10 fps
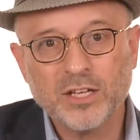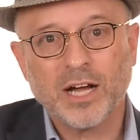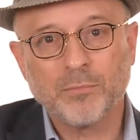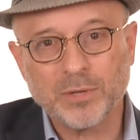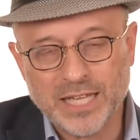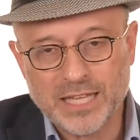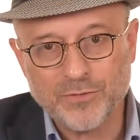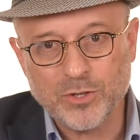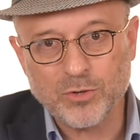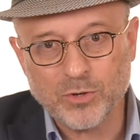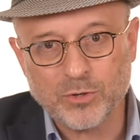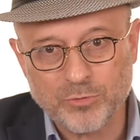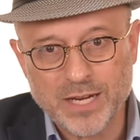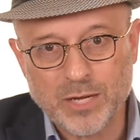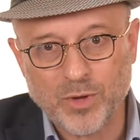I believe you
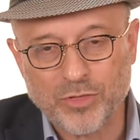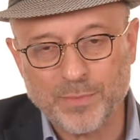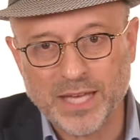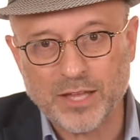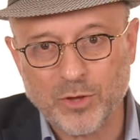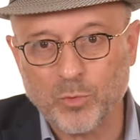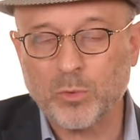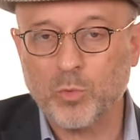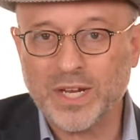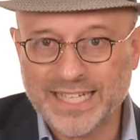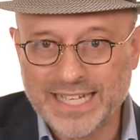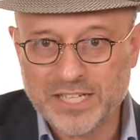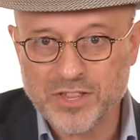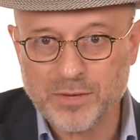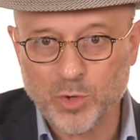agree with me that when we teach
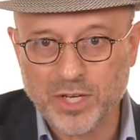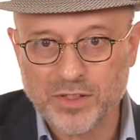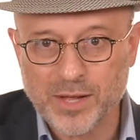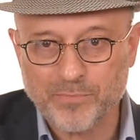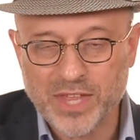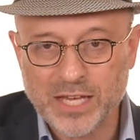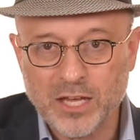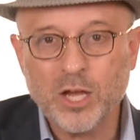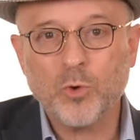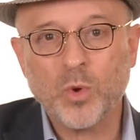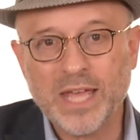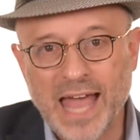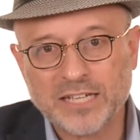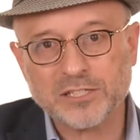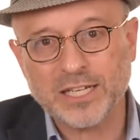someone something, we
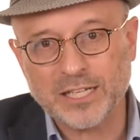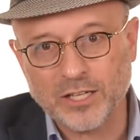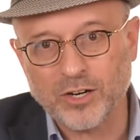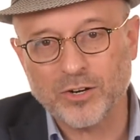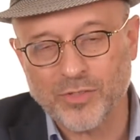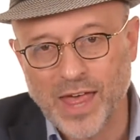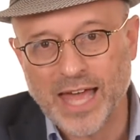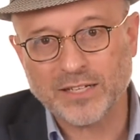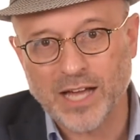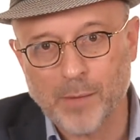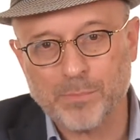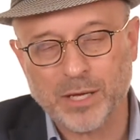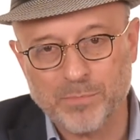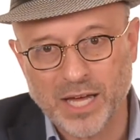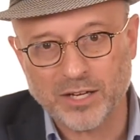actually learn that topic
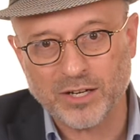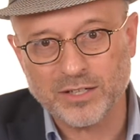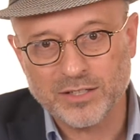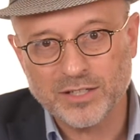better.